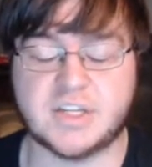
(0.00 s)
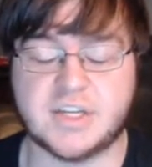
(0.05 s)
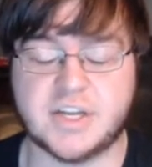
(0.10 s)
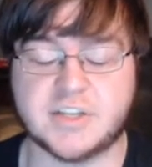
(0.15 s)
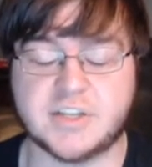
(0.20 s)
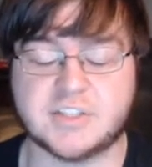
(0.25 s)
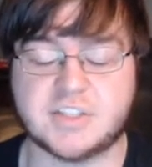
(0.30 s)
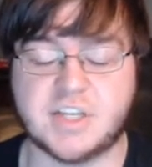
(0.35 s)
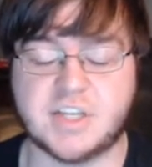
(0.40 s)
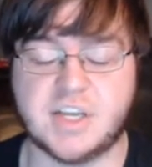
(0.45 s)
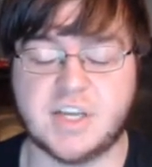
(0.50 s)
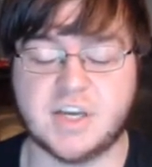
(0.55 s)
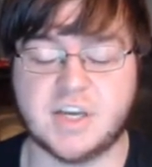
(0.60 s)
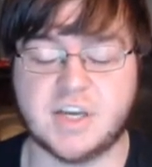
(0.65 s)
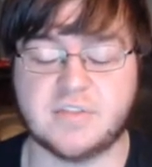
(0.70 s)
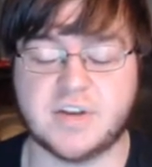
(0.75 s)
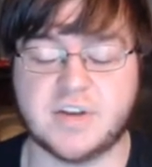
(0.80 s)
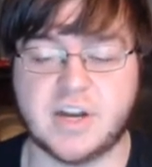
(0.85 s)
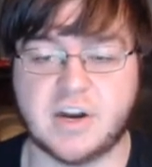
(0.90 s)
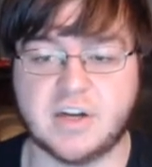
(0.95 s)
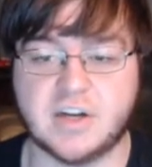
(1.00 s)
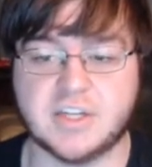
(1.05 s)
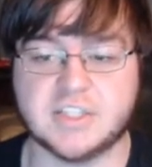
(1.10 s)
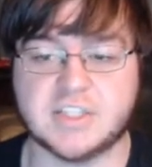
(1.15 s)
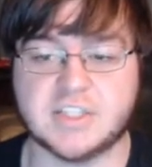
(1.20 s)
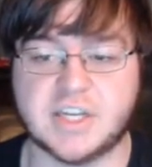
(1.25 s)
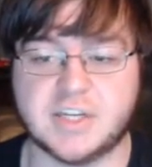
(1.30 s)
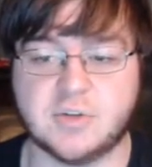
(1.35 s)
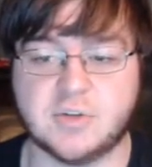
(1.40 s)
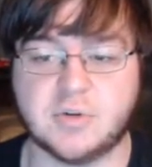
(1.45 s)
DLC of
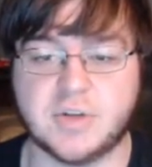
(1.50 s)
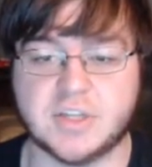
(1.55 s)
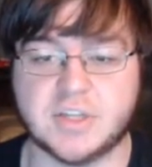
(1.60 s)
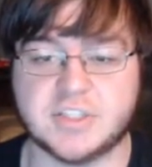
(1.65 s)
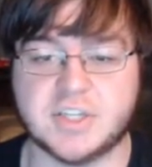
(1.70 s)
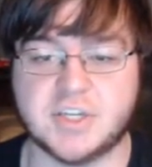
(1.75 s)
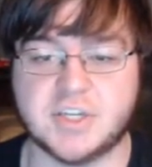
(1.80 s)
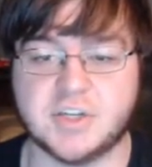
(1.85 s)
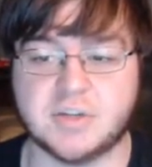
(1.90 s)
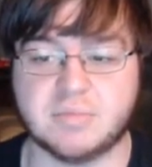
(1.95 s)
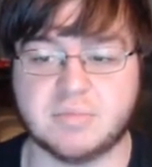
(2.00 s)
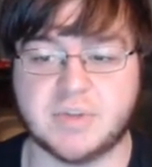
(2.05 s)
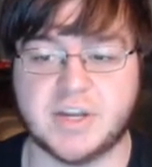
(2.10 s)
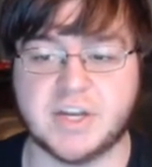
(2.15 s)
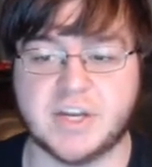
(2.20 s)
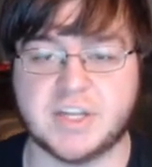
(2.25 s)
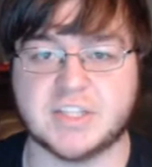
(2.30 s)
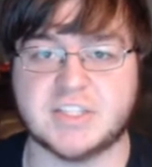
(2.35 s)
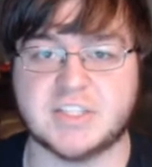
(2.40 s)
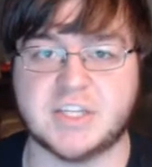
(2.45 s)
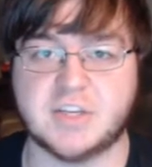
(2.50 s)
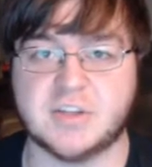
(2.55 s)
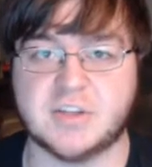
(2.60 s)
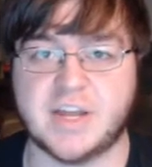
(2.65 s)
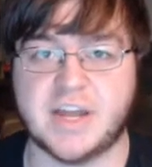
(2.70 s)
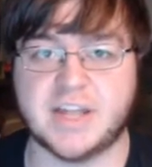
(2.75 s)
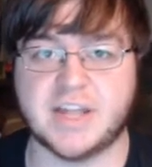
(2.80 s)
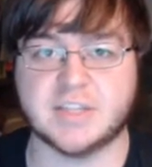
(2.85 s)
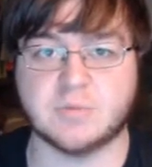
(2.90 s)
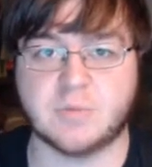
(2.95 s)
Inheritance, I do continue plan to continue
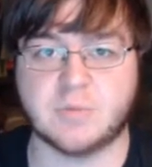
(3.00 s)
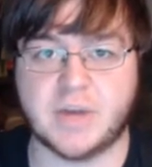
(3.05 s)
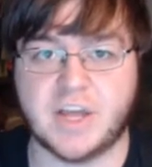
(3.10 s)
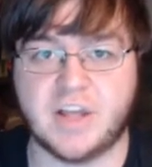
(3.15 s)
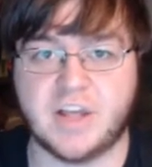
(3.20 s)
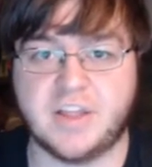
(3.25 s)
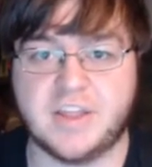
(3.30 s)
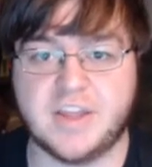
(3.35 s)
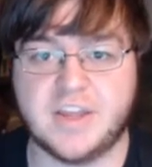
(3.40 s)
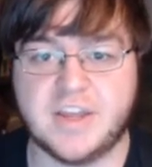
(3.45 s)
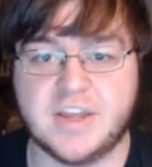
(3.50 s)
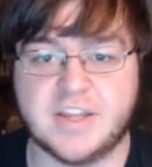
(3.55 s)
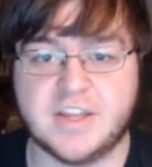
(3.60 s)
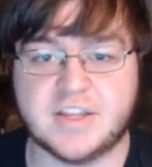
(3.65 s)
that as well.